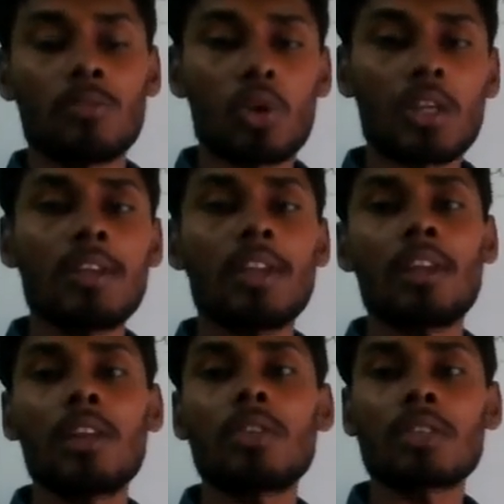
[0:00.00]
more in
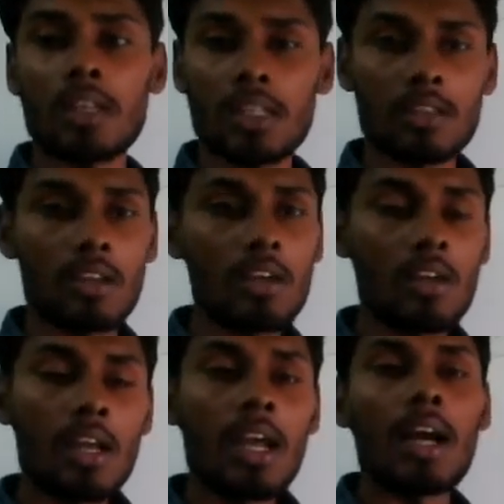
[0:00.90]
detail you will study in the
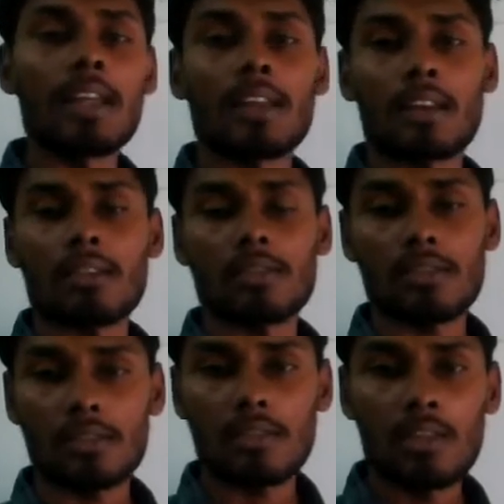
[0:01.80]
higher
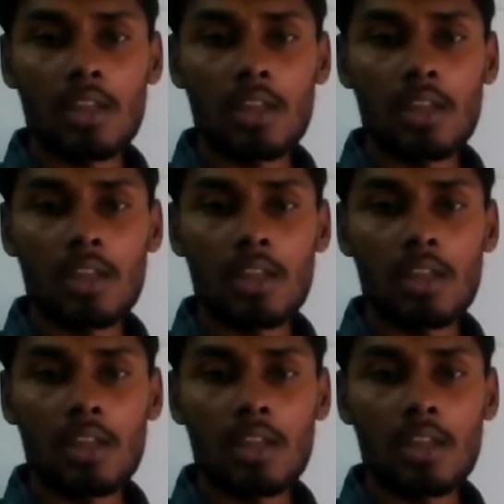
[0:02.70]
classes.